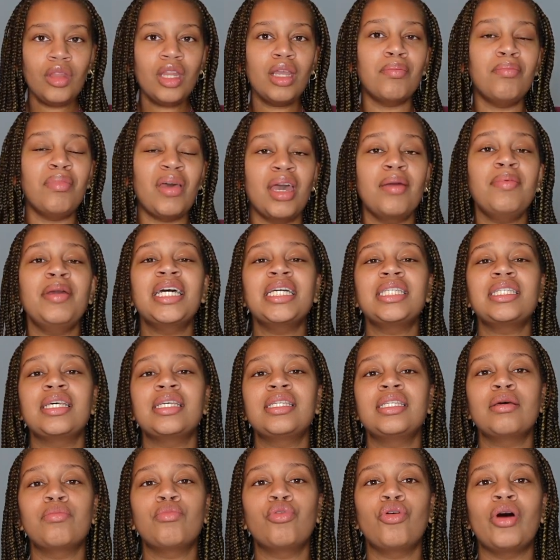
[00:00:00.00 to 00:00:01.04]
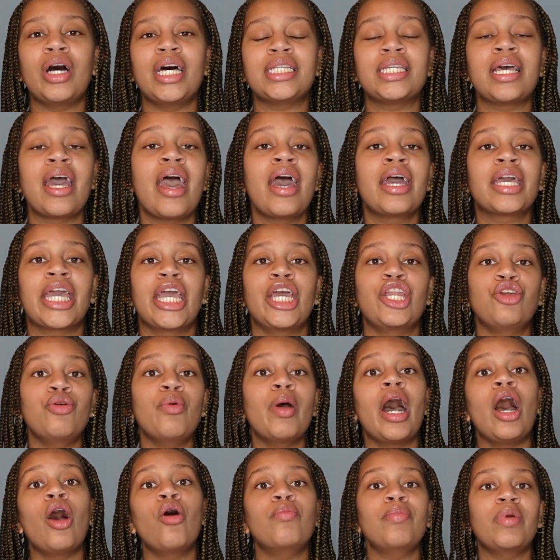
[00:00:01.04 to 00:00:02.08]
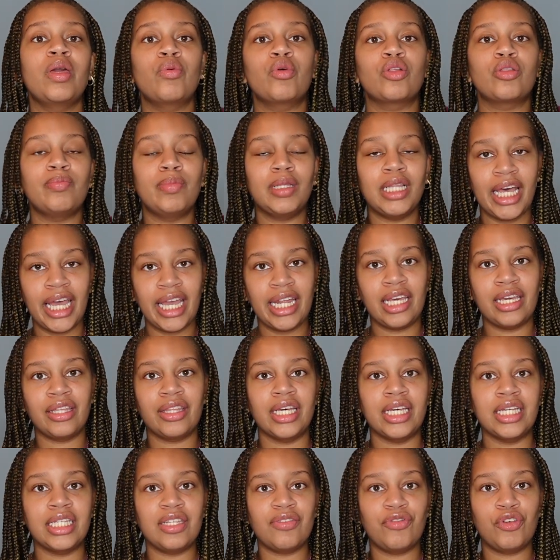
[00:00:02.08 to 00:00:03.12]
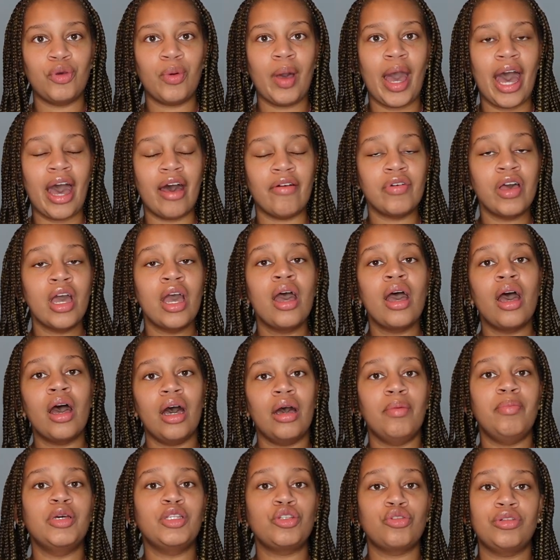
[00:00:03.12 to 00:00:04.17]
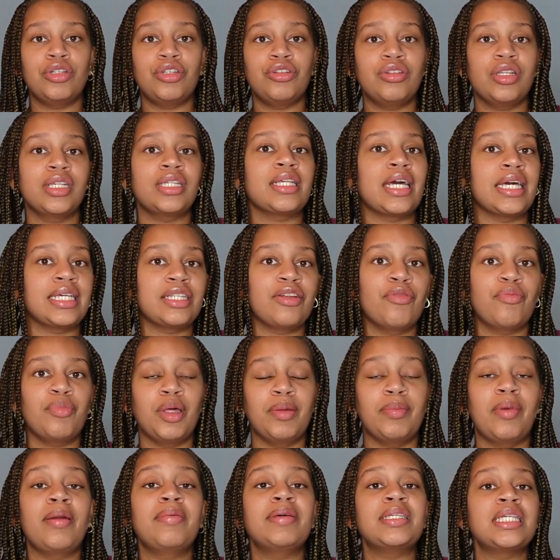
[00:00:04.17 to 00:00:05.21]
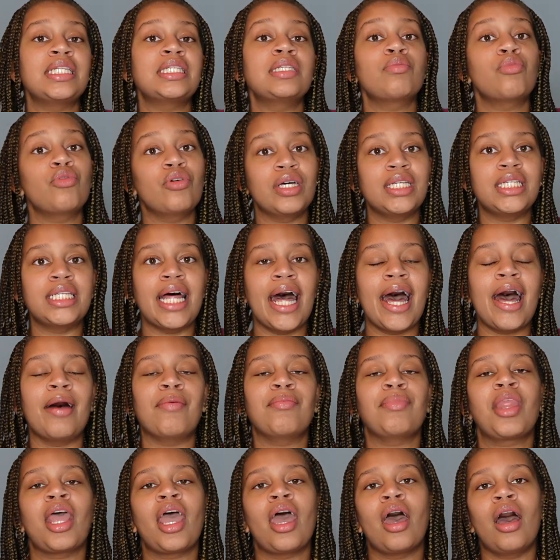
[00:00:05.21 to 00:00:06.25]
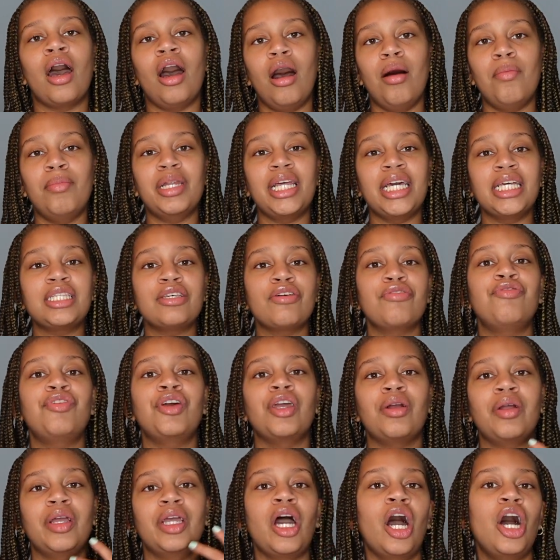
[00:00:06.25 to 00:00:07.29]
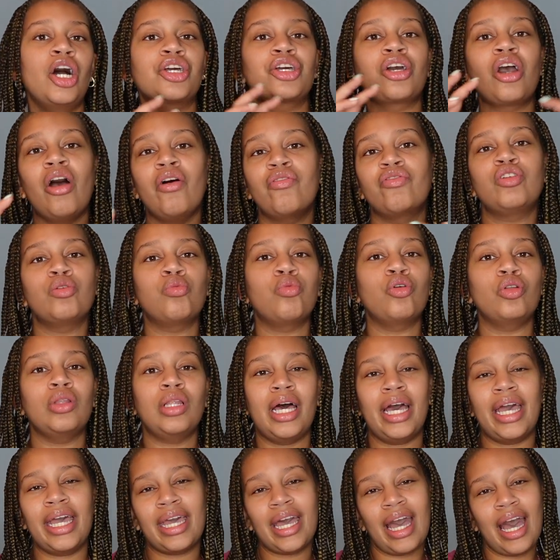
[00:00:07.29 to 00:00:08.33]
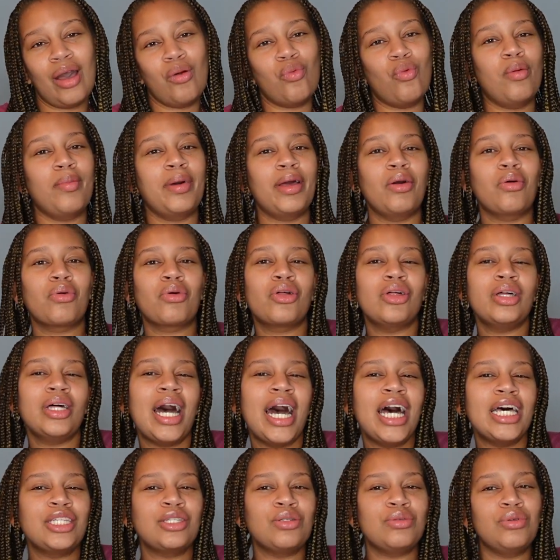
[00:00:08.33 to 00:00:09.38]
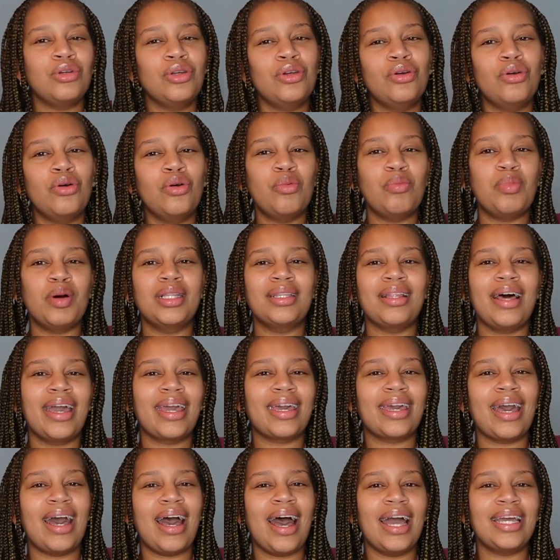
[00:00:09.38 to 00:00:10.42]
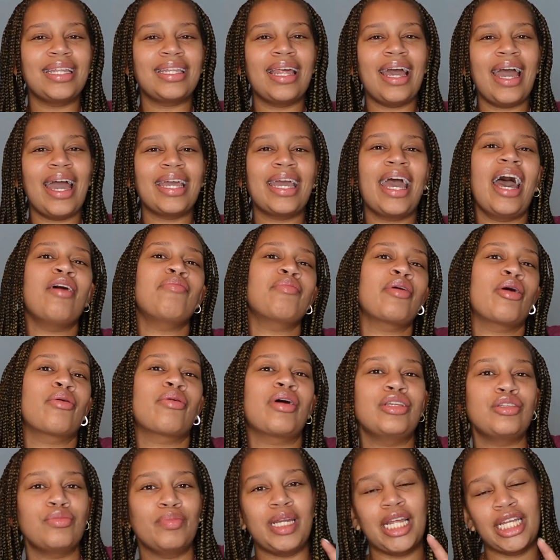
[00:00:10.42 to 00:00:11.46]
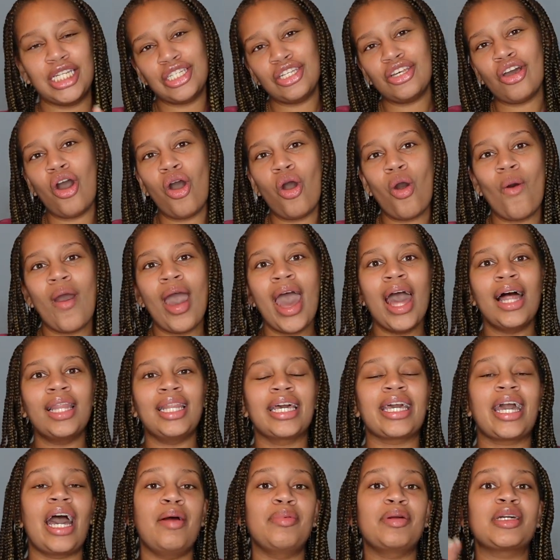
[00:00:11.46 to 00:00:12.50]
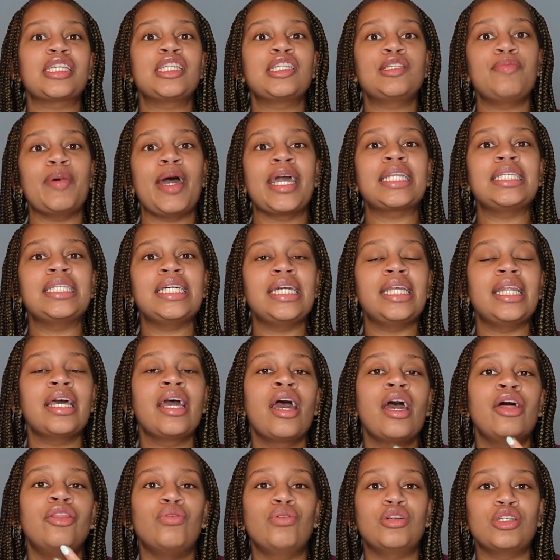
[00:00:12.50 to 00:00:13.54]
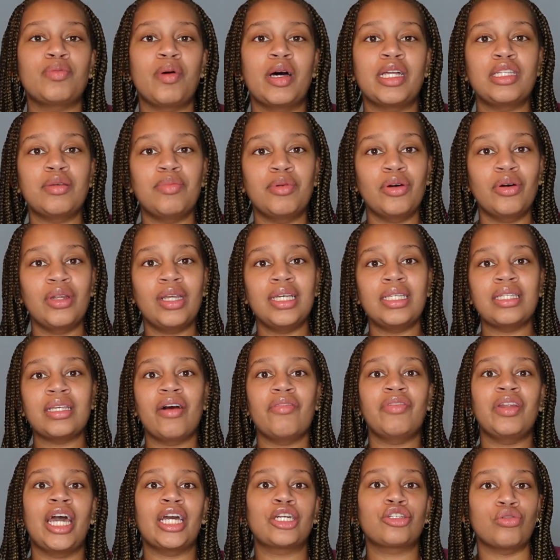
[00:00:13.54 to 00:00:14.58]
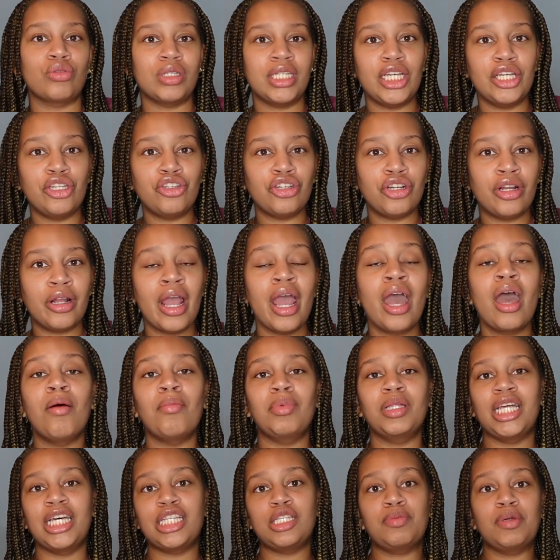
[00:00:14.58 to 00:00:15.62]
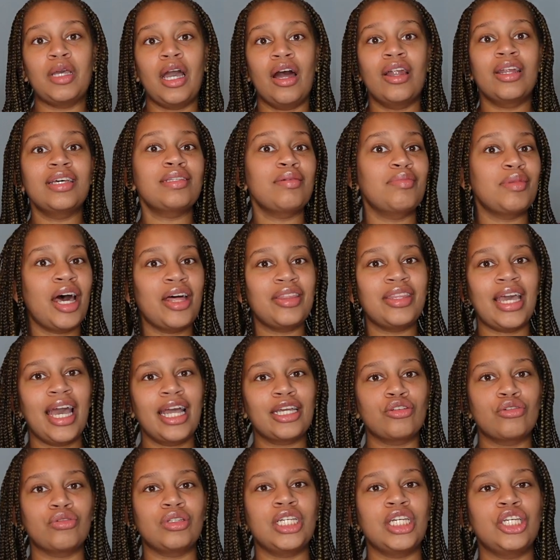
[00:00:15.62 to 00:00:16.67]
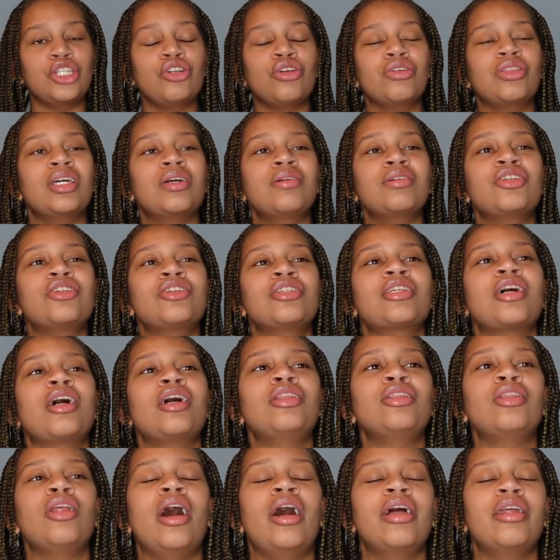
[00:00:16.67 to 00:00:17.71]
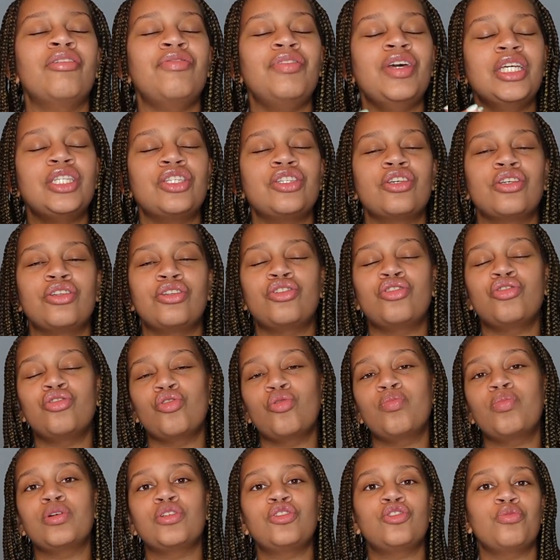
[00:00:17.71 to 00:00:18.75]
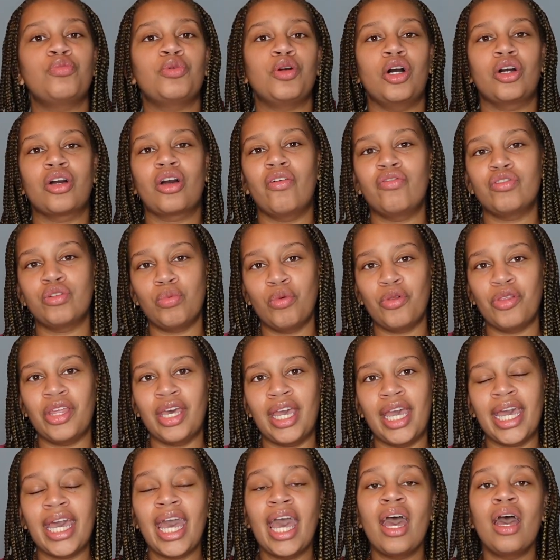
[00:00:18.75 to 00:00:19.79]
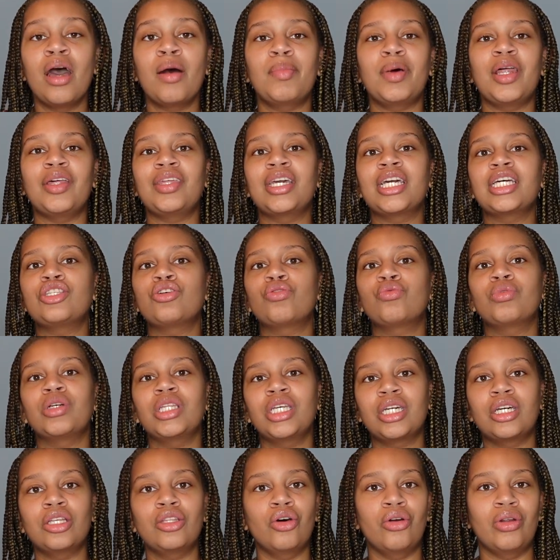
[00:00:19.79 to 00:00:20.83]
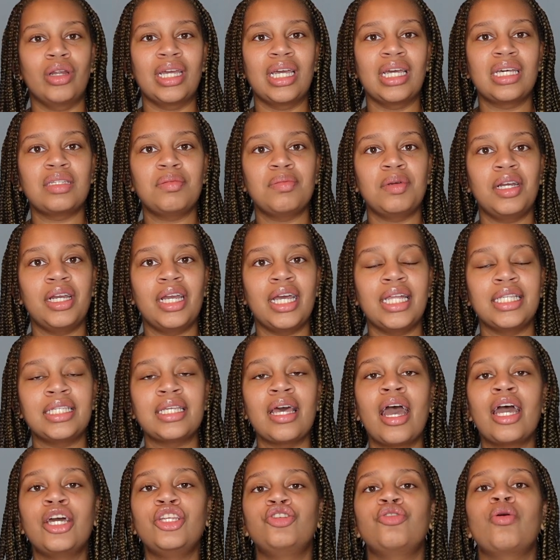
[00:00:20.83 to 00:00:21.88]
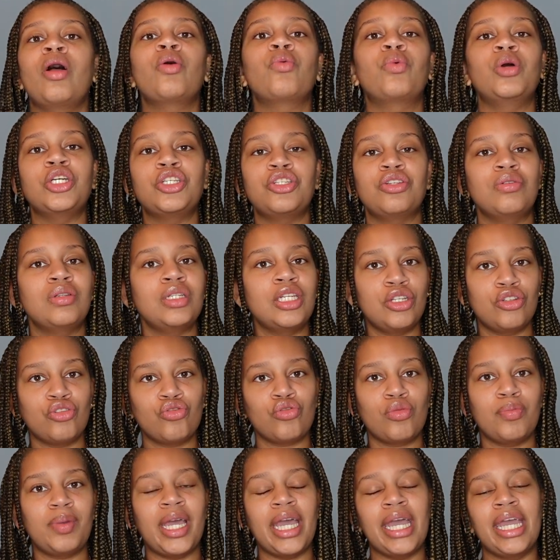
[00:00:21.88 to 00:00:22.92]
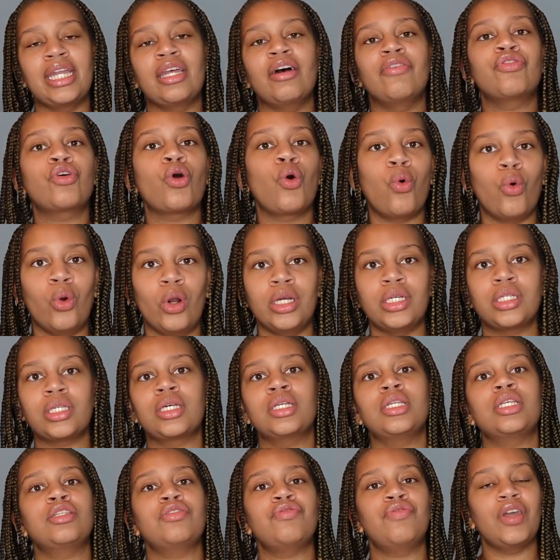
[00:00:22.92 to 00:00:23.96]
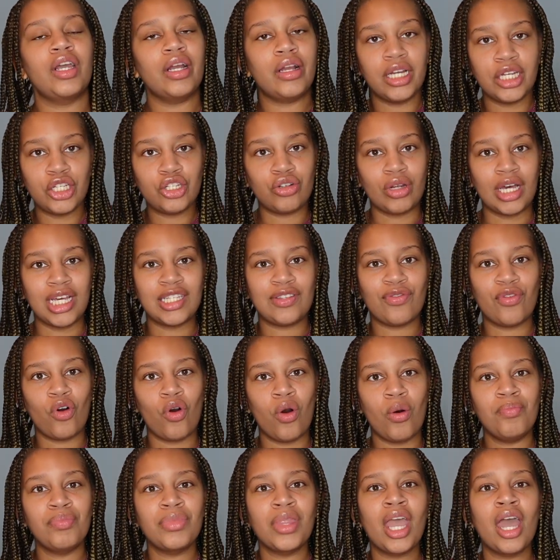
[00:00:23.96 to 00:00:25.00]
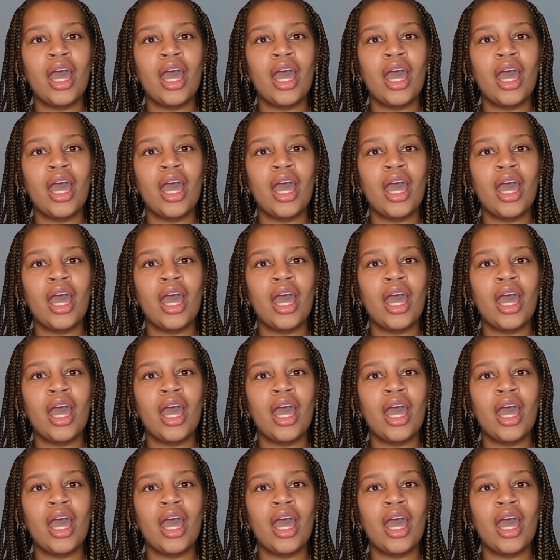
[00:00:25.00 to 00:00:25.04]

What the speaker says: Maybe it's as simple as, can you help me with planning this? If you have a mentor teacher that's nice to plan, maybe it's as simple as that. But it's a very uncomfortable, like, I want my own classroom, but like, I have my own classroom, but I don't. Like, I'm expected the responsibilities of an actual teacher, but let's be honest, I'm not the actual teacher. There's just a lot of, it's a super, super uncomfortable thing, but I think it's a really good learning experience. Do I wish student teachers were paid? Of course, because it's very stressful.